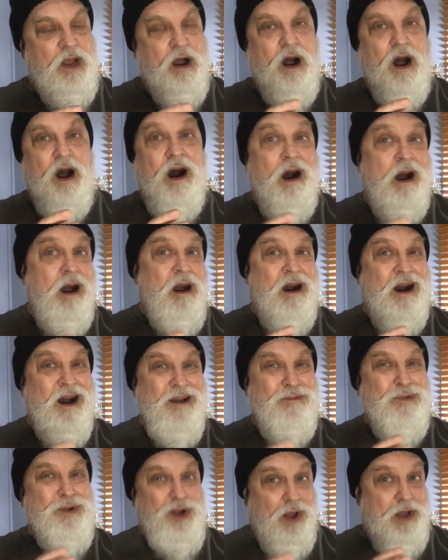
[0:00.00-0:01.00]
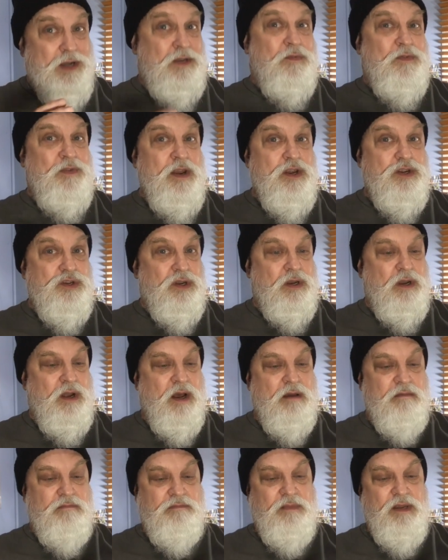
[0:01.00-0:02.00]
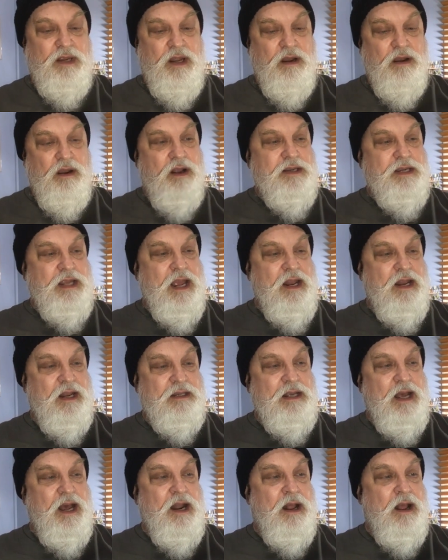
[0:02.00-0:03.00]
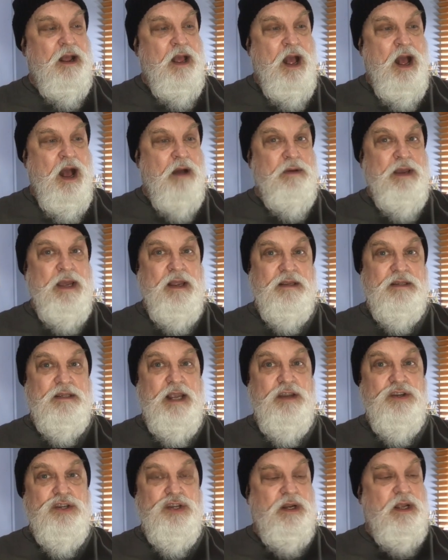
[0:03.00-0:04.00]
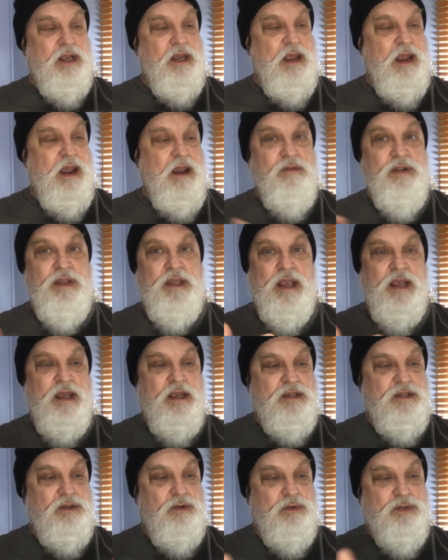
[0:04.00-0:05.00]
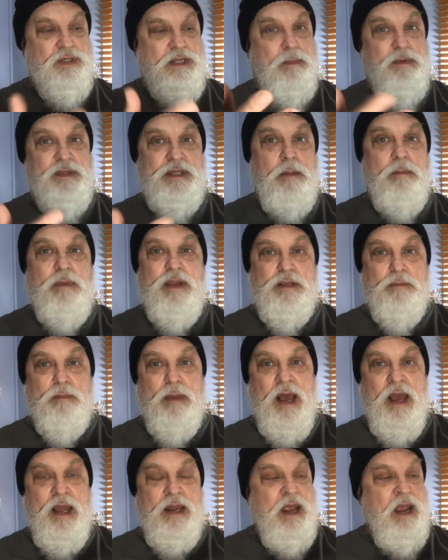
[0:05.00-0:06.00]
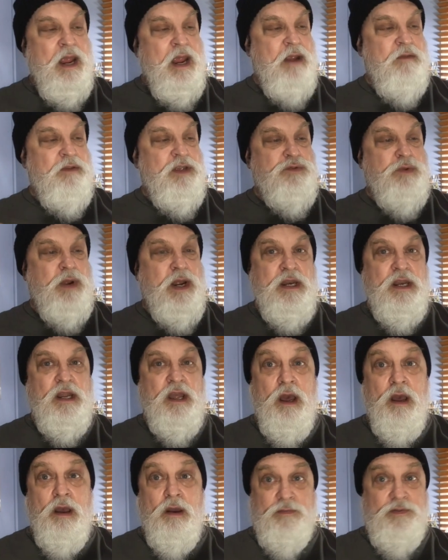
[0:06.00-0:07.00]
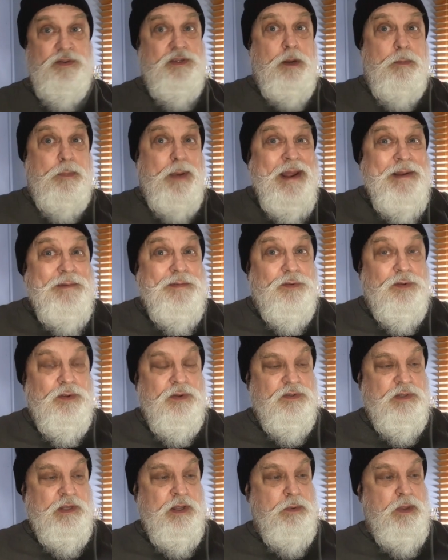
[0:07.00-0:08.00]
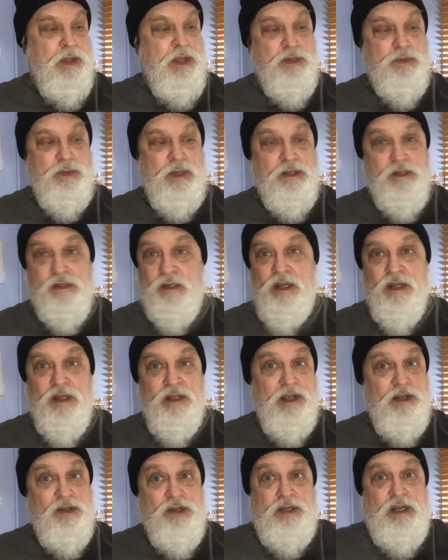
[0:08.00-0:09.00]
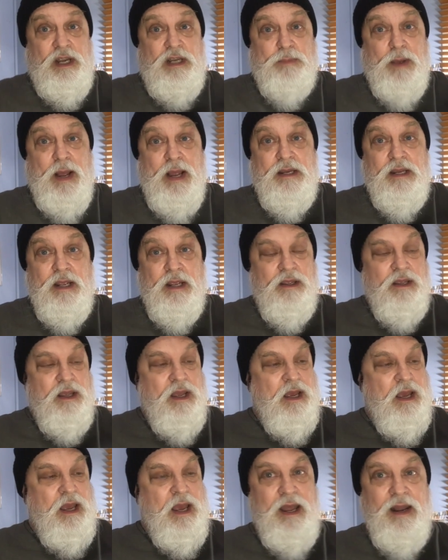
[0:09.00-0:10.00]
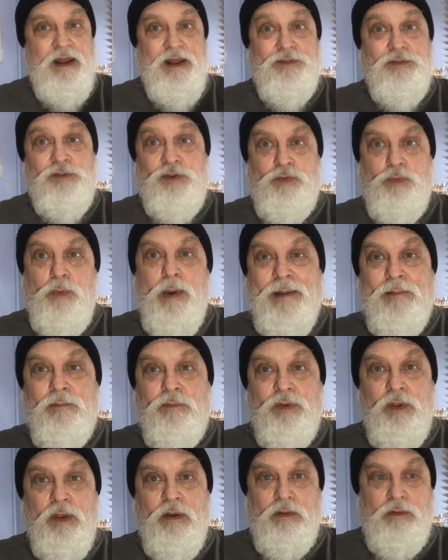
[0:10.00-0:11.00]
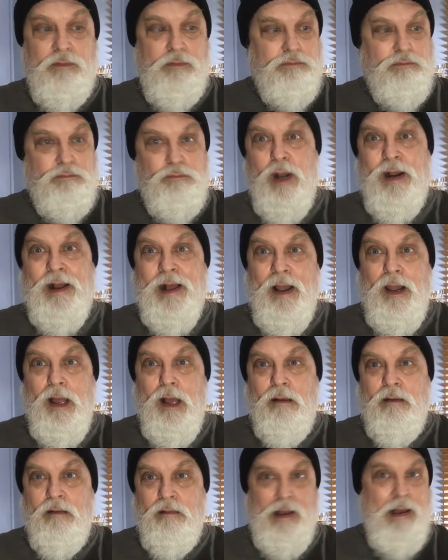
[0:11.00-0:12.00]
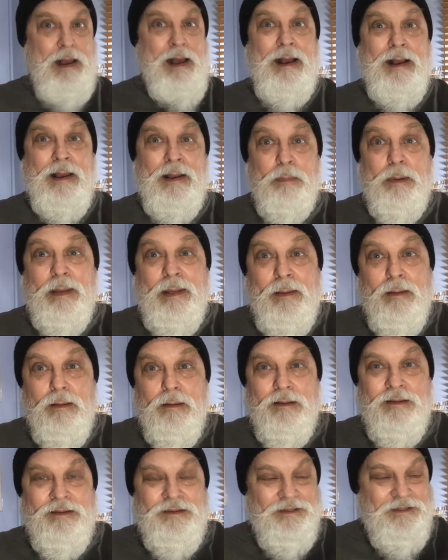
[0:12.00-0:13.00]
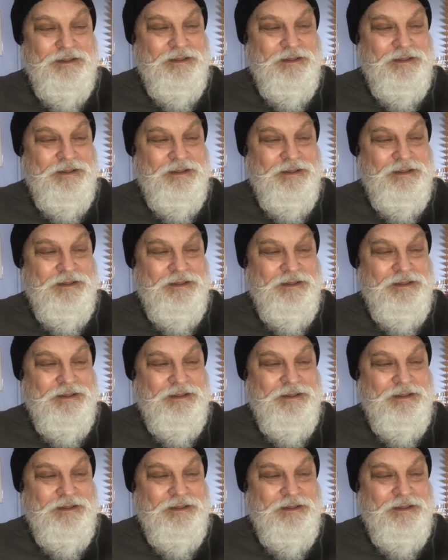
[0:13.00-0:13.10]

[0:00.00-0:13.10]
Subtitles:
I would like to finish it. I'd like to get it done. I mean, essentially, everything is, all sub-assemblies are made, everything's ready to go. I've just got to paint it. It's another one of those ones, it just needs painting. And it's just red, so it's one colour. How hard can it be?